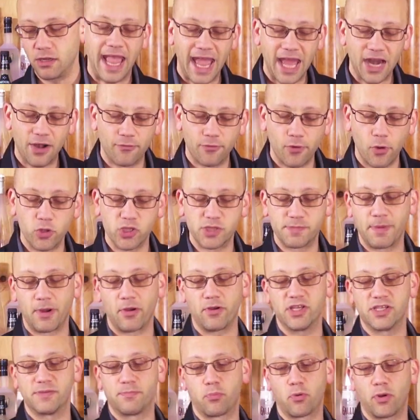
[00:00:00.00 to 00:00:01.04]
and a
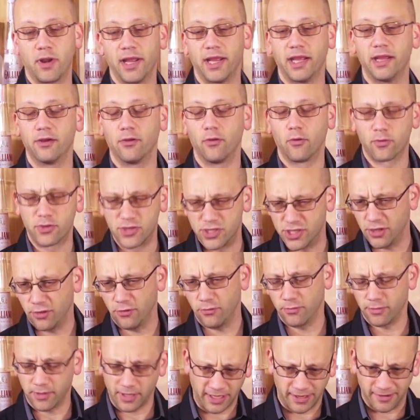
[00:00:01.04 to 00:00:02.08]
rosemary sprig, or 2.
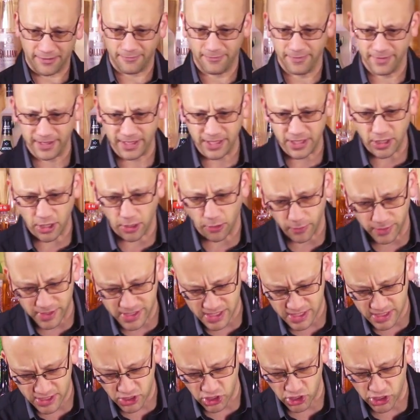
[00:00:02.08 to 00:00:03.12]
I don't really know.
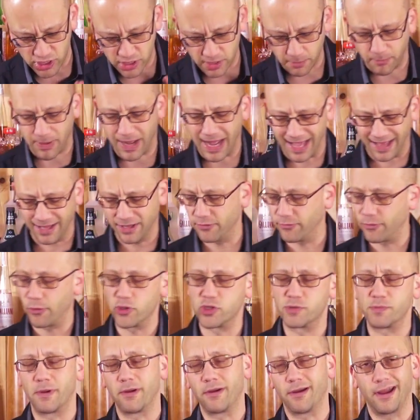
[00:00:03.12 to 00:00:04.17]
It's just a pile of
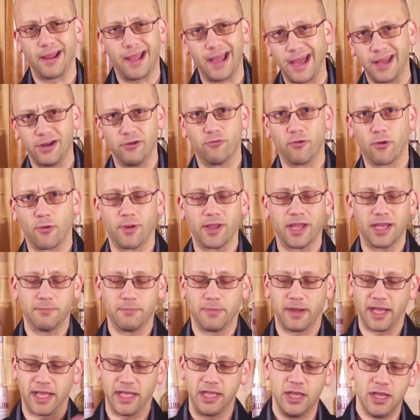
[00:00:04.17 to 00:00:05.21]
rosemary I had growing in
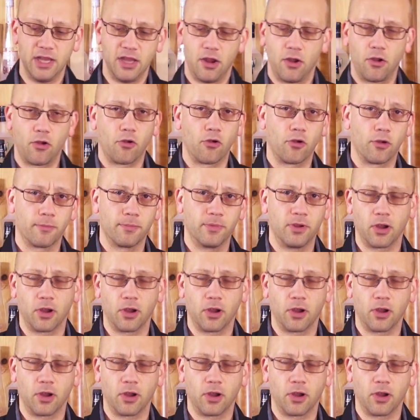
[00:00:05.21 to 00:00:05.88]
my herb